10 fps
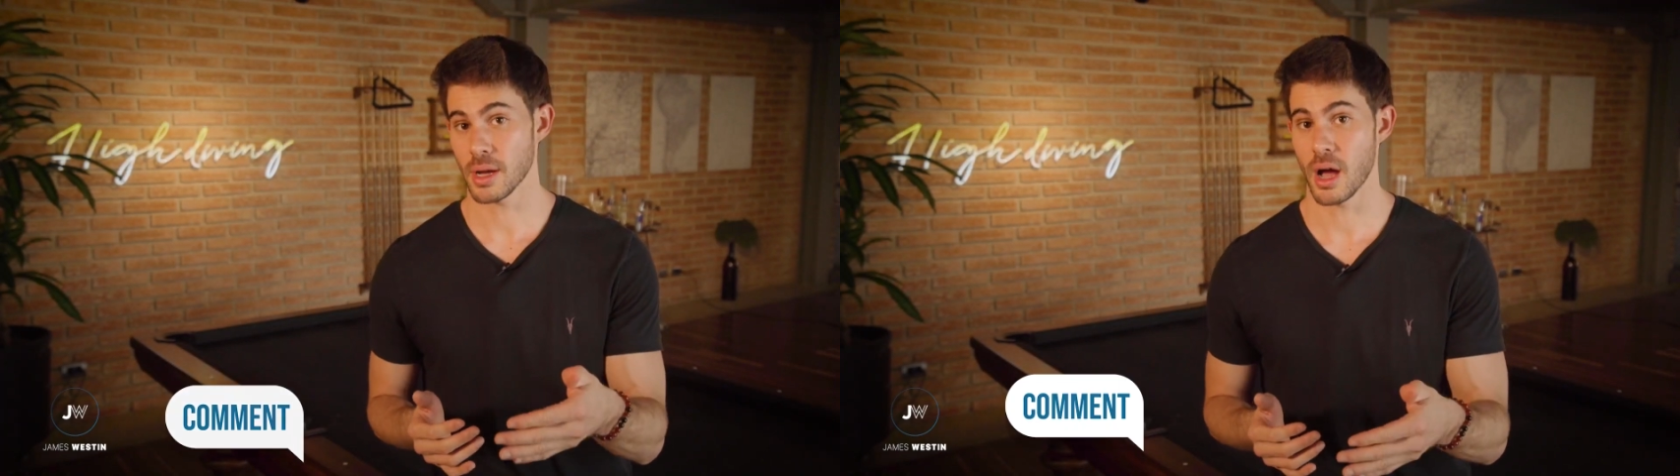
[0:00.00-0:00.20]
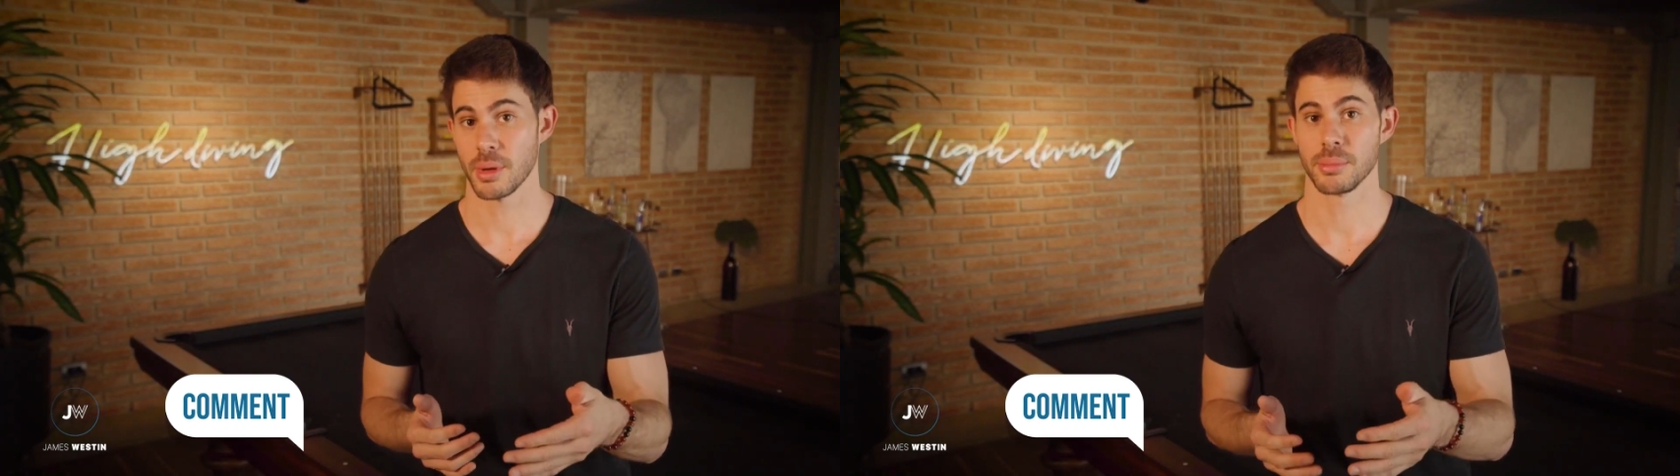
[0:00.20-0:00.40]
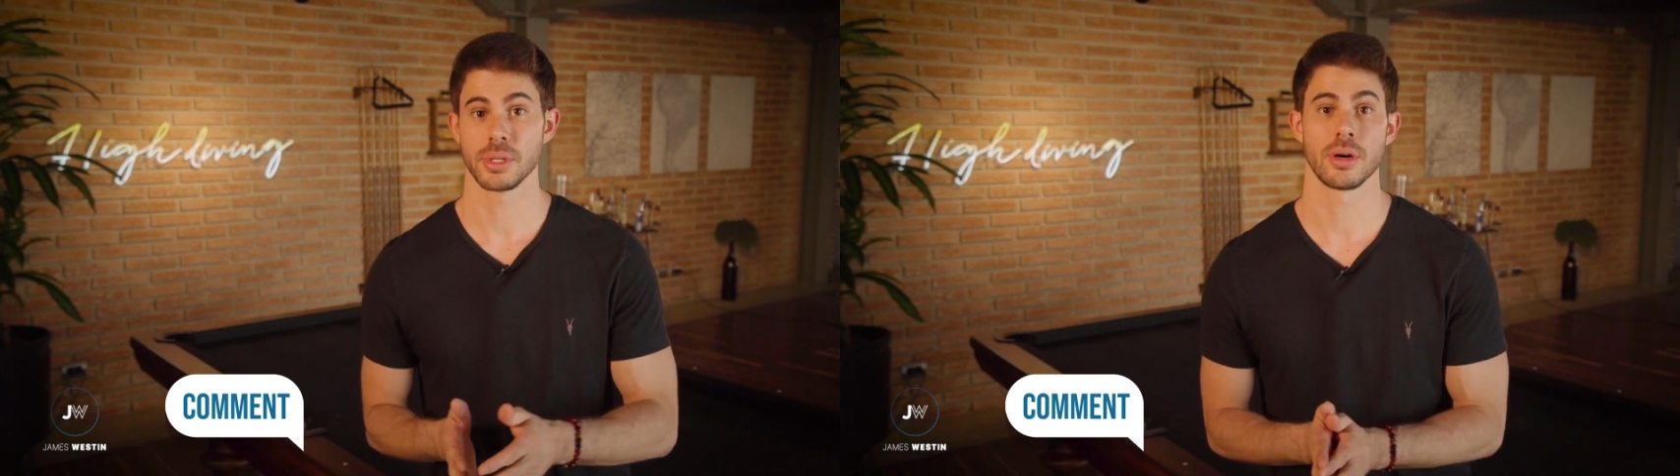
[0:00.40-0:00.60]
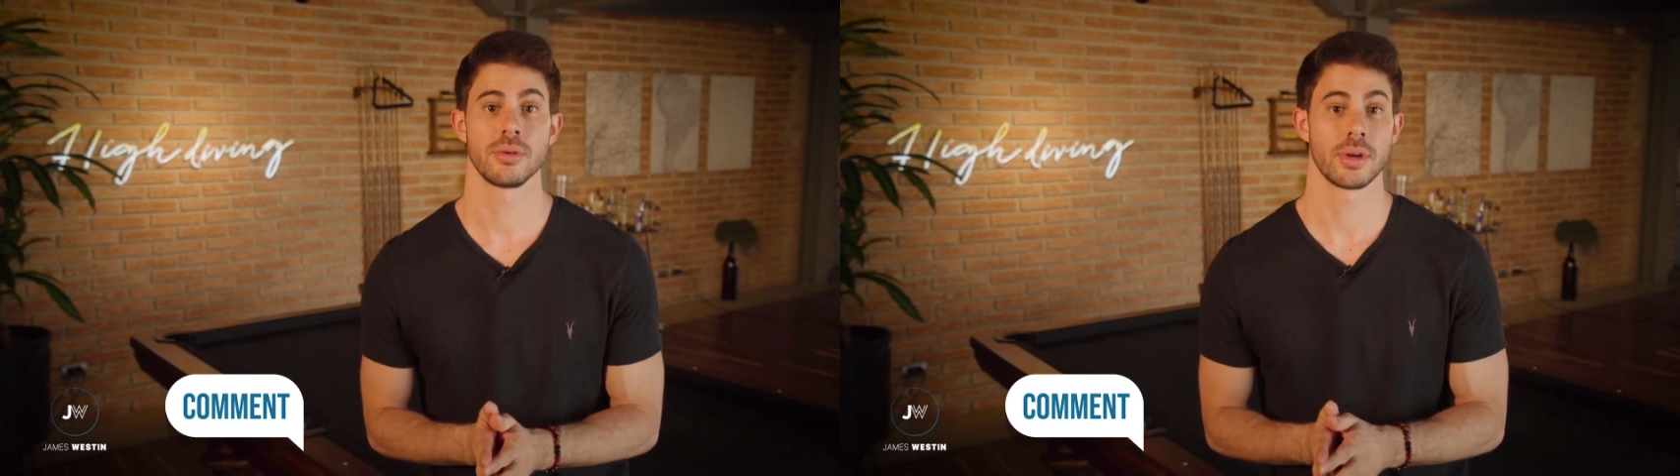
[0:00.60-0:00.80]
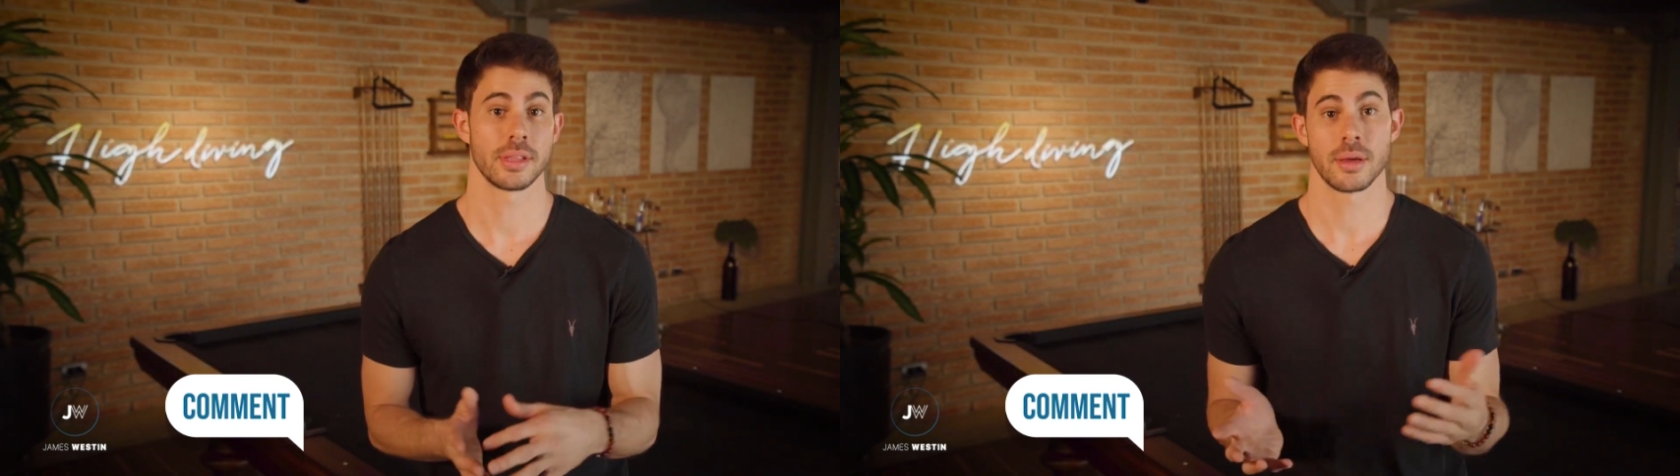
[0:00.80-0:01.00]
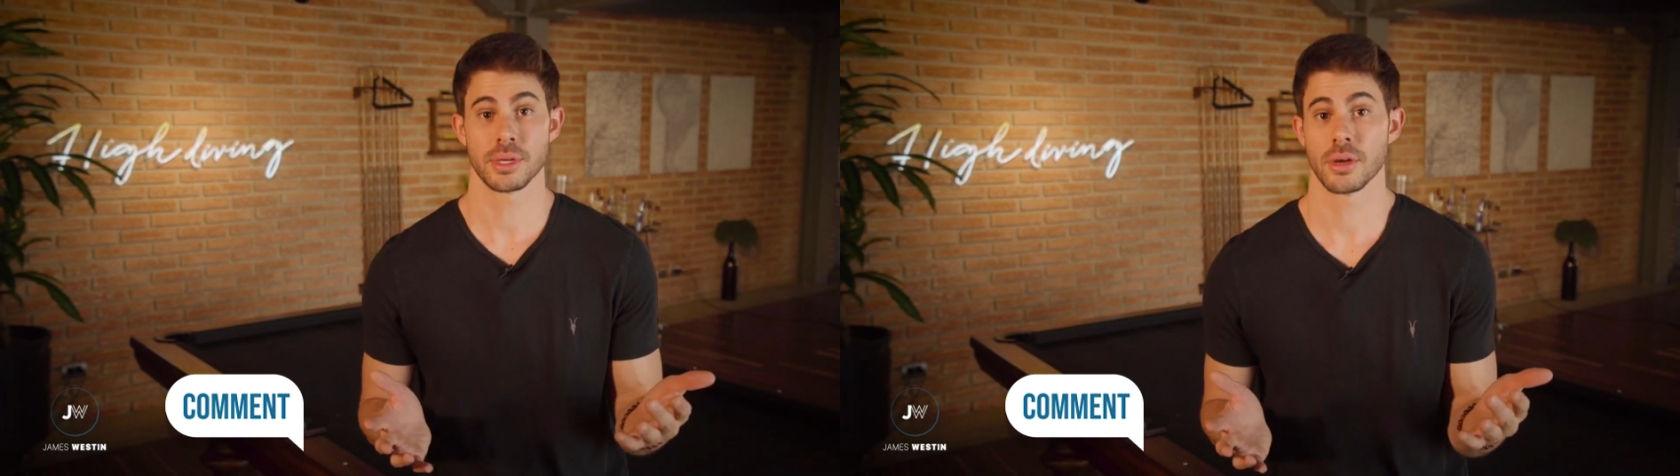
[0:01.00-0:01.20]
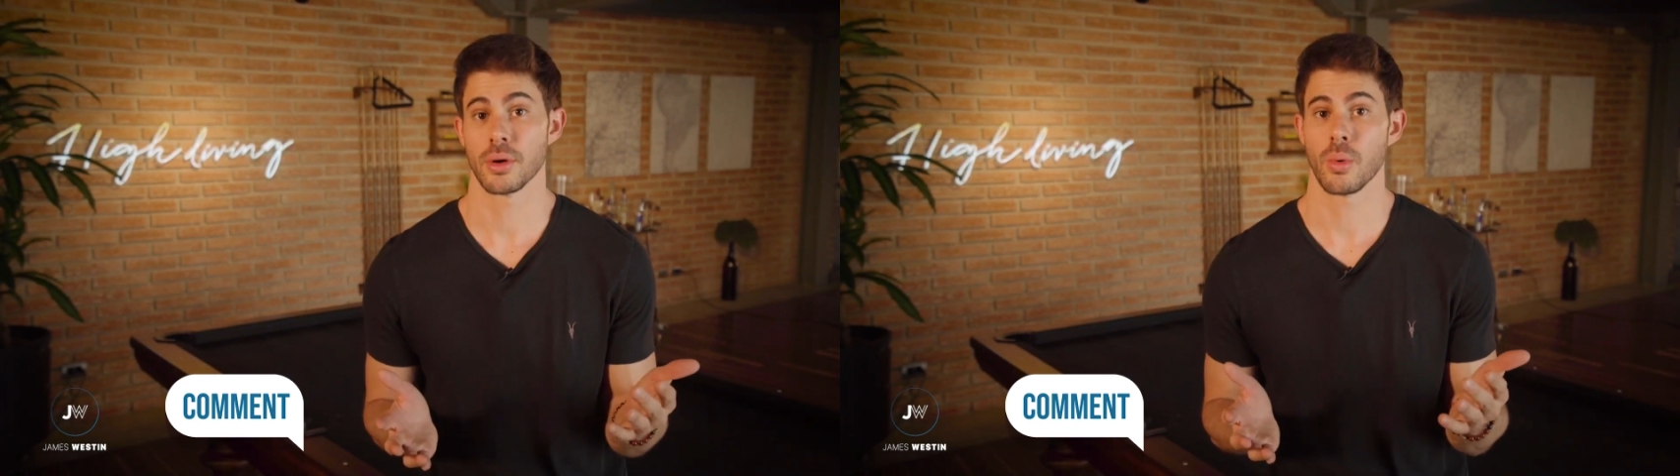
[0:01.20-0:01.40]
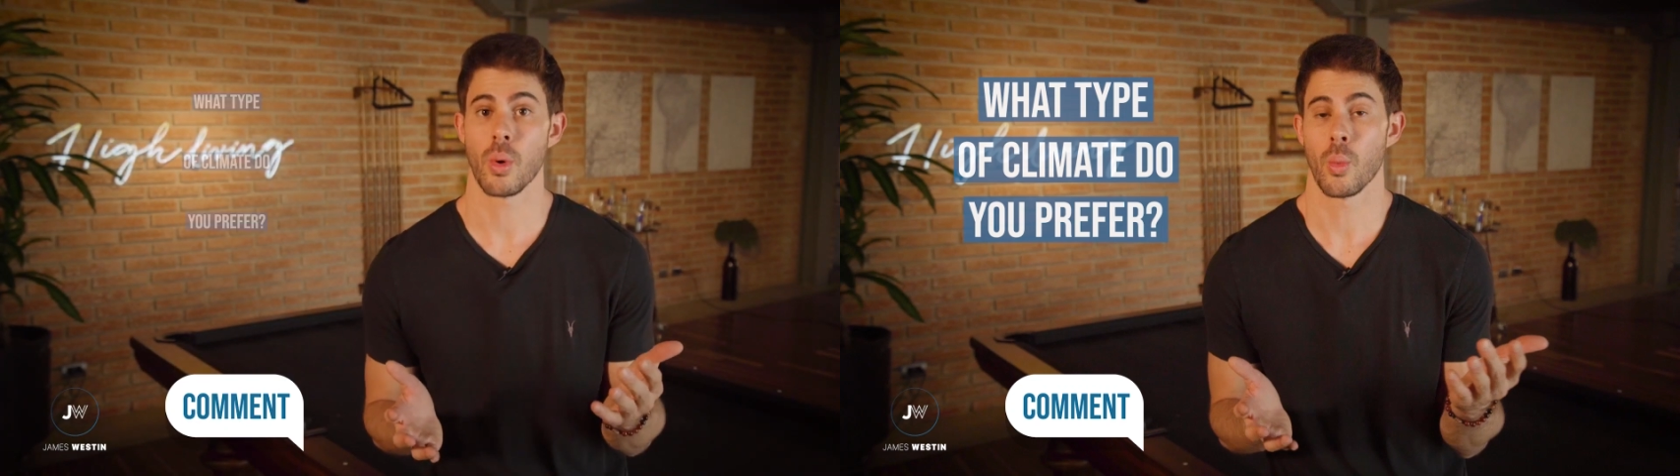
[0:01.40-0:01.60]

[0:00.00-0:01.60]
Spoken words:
comment below and let me know,